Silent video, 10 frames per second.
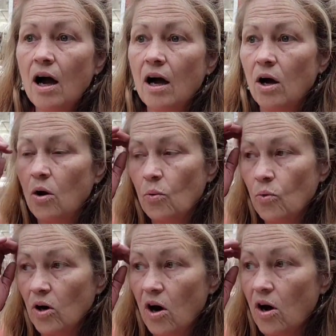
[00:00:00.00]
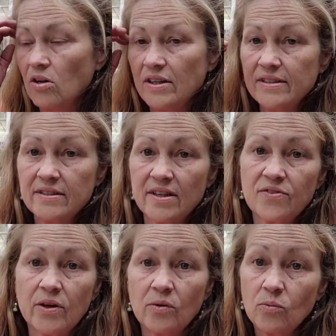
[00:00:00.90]
Uh, we're all in
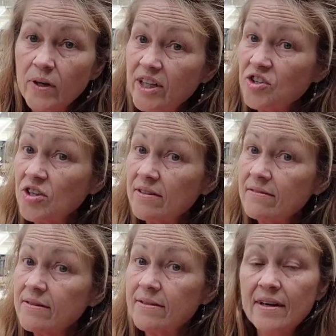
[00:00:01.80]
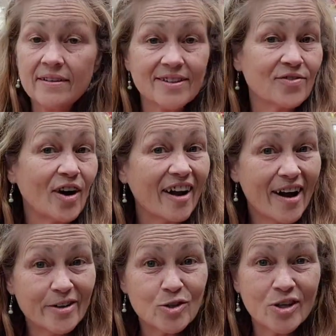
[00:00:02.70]
different regions, different
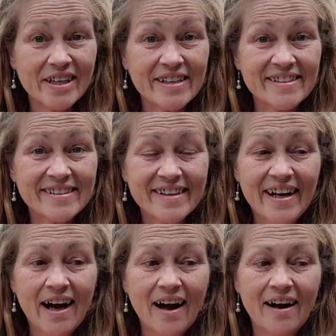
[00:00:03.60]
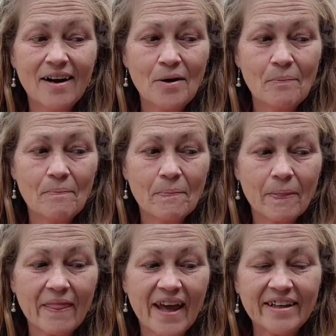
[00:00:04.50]
countries, um,
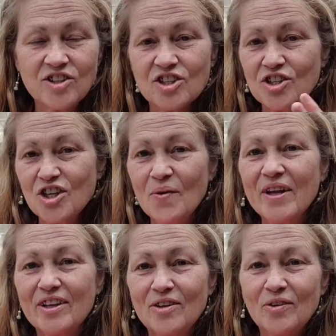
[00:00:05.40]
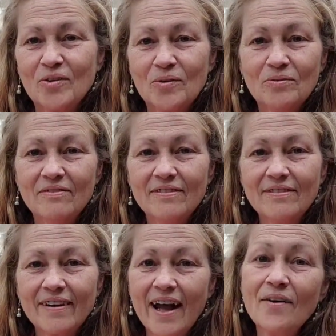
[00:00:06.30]
and just showing you
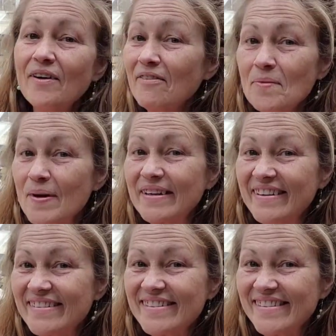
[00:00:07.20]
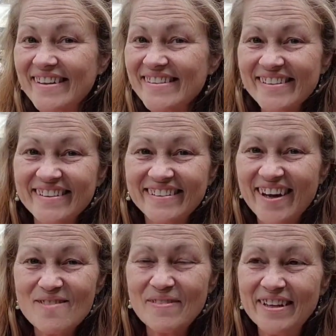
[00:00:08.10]
how everybody else does it.
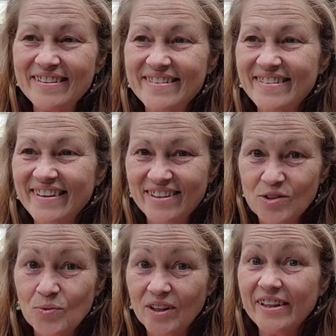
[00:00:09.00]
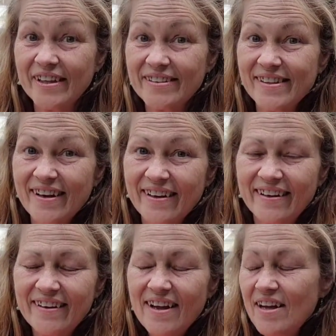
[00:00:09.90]
I mean, it's, it's really
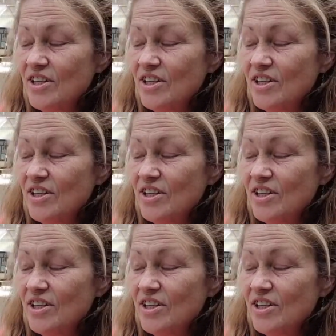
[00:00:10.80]
exciting.